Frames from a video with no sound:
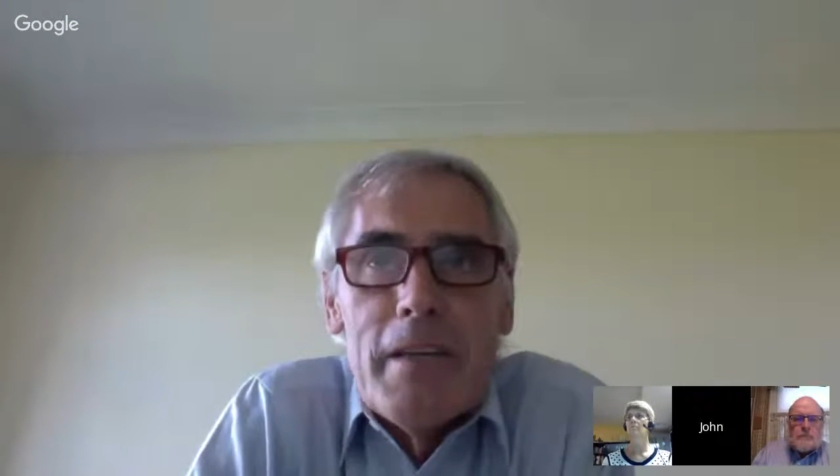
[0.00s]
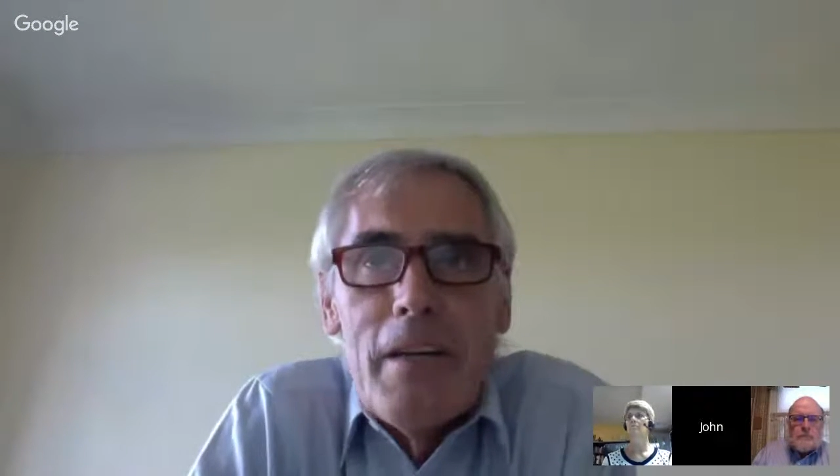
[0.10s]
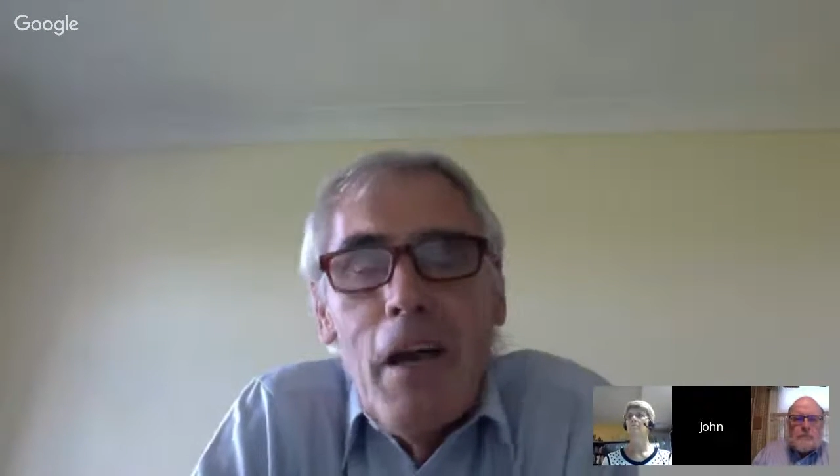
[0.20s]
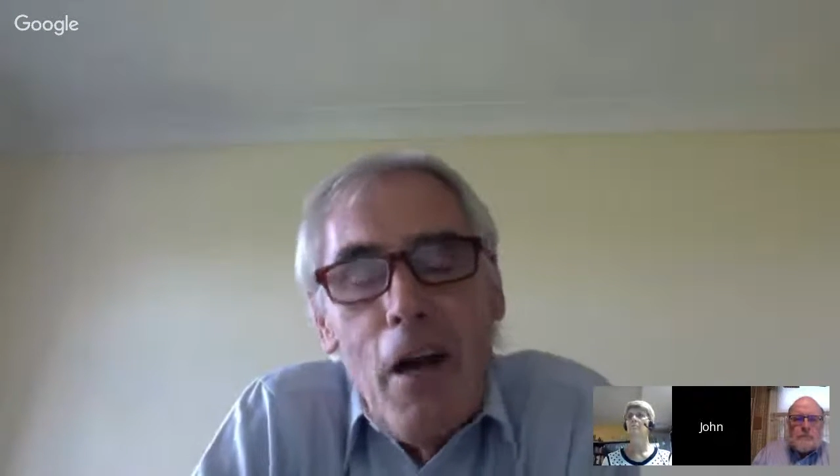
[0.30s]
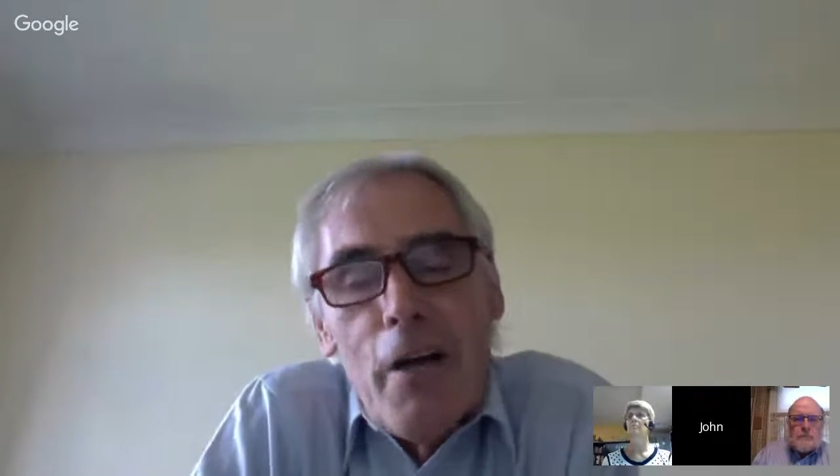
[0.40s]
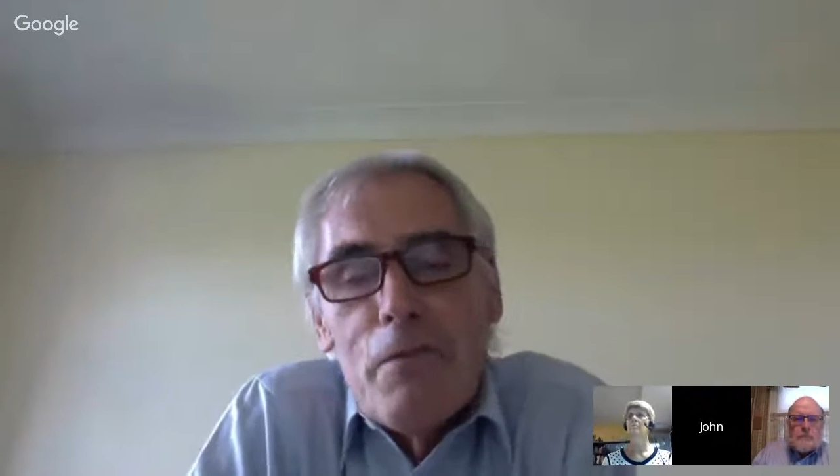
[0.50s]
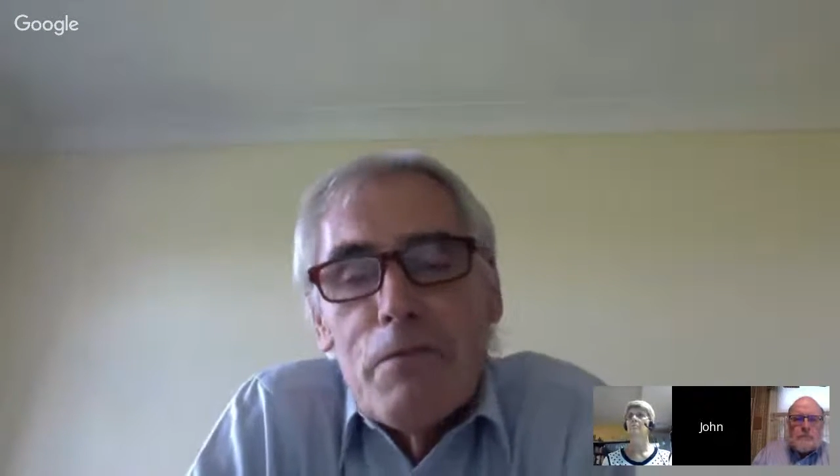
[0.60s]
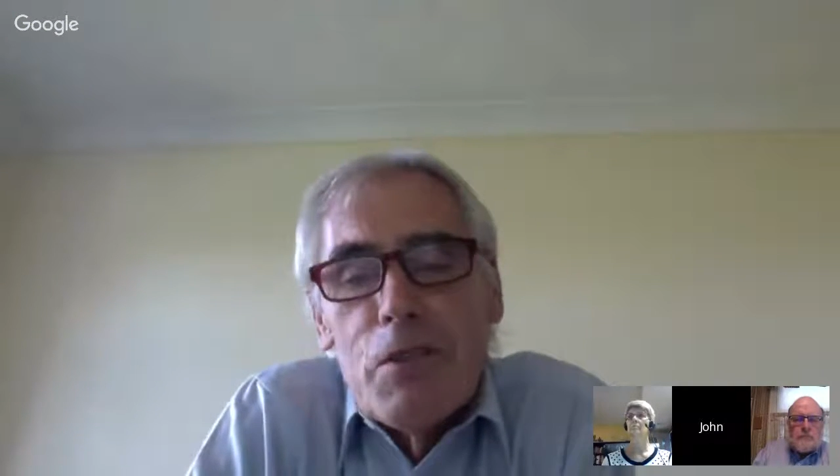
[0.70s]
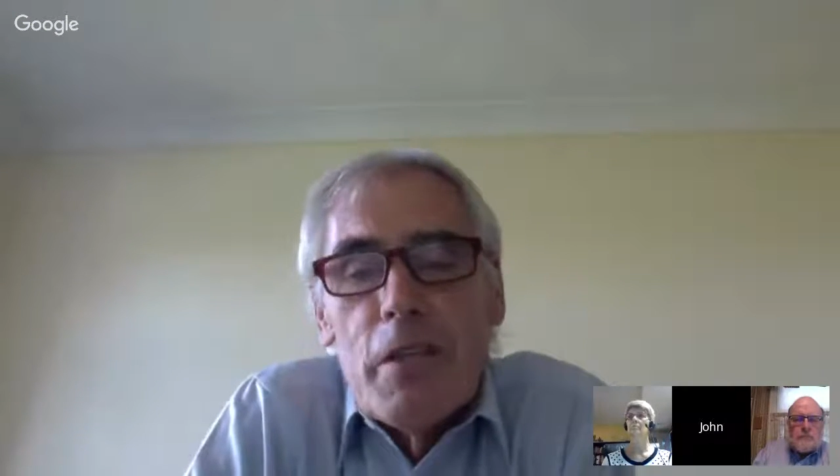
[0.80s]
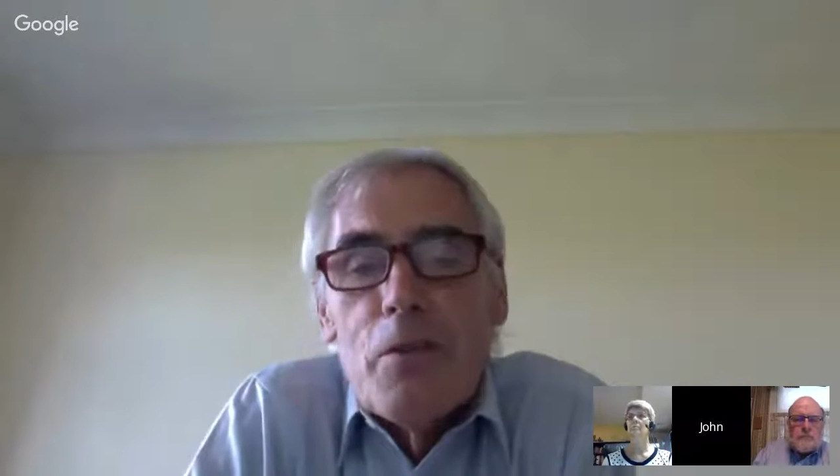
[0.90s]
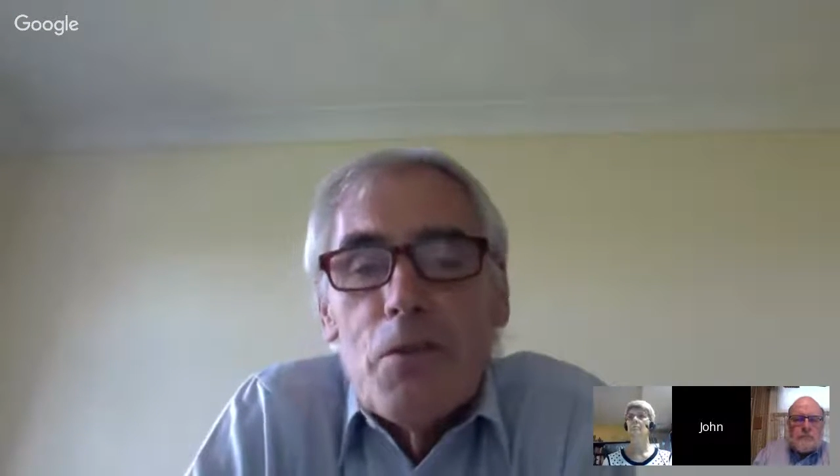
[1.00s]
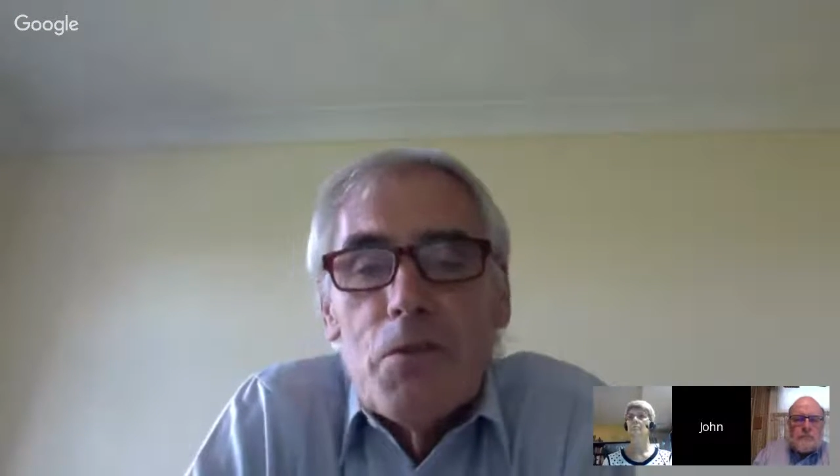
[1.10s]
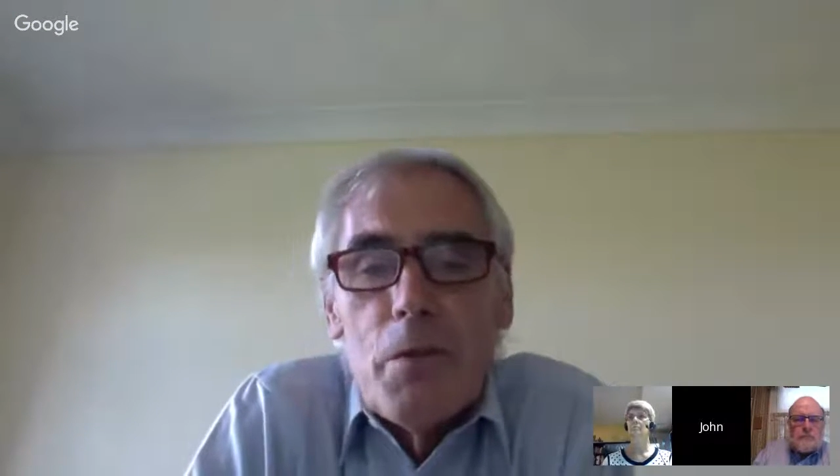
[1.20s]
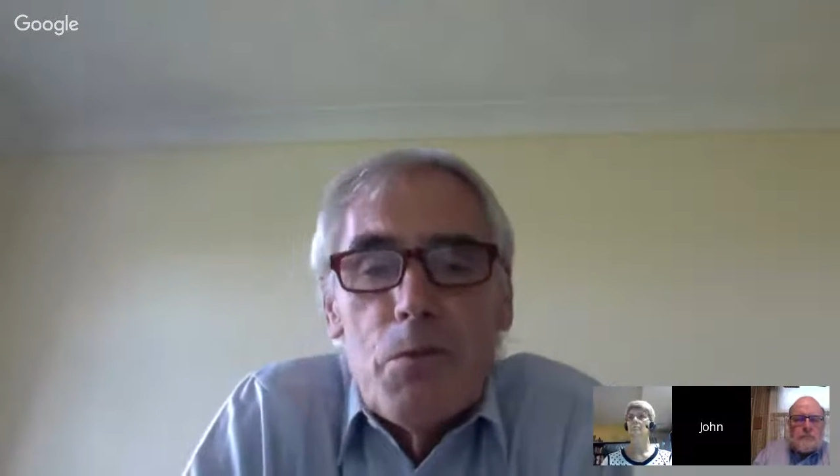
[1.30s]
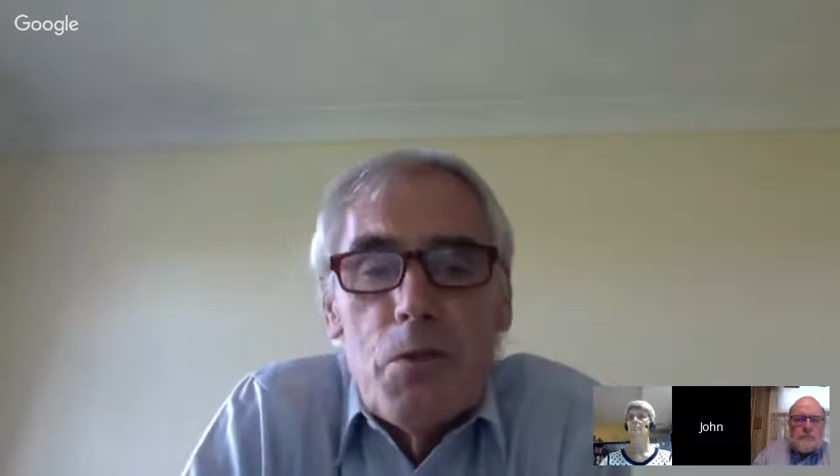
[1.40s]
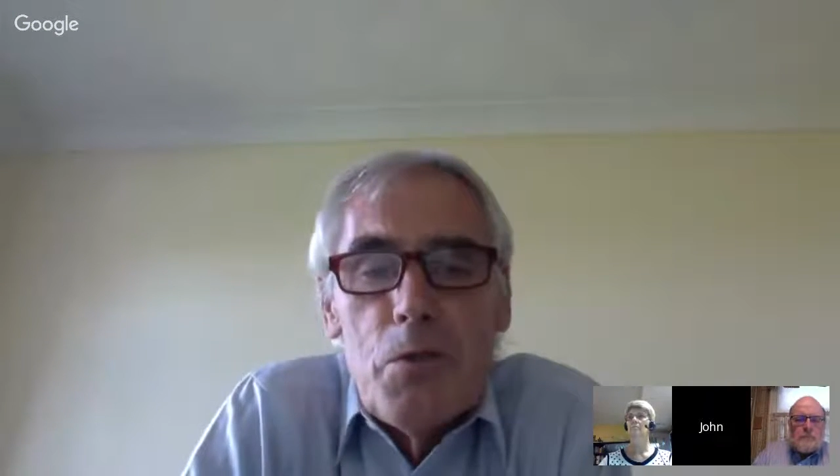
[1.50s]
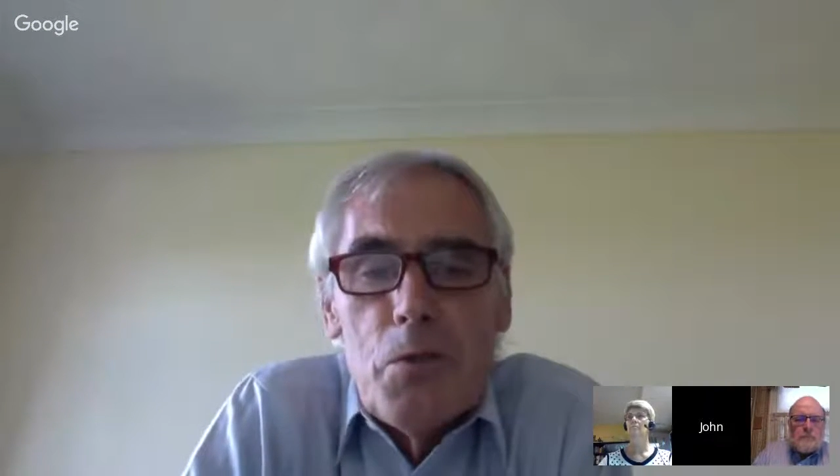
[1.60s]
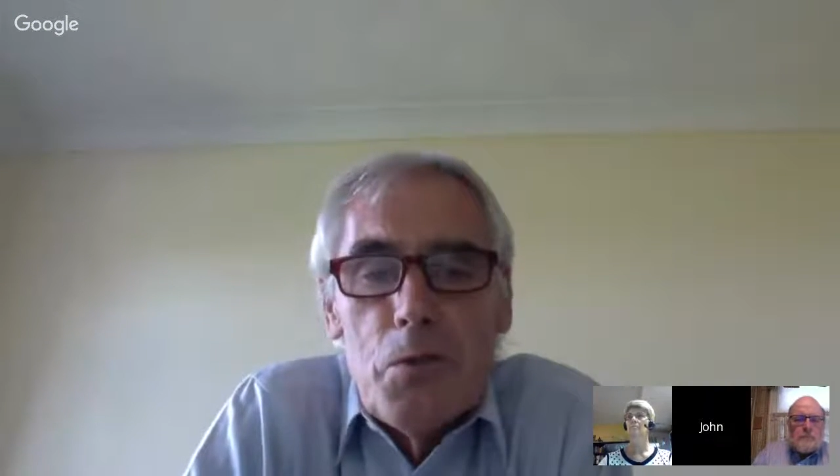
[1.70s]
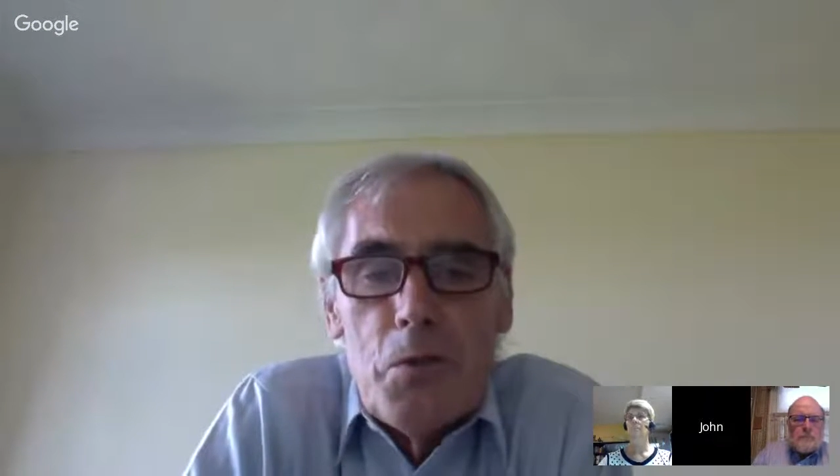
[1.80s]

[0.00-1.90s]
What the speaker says: I obviously also taught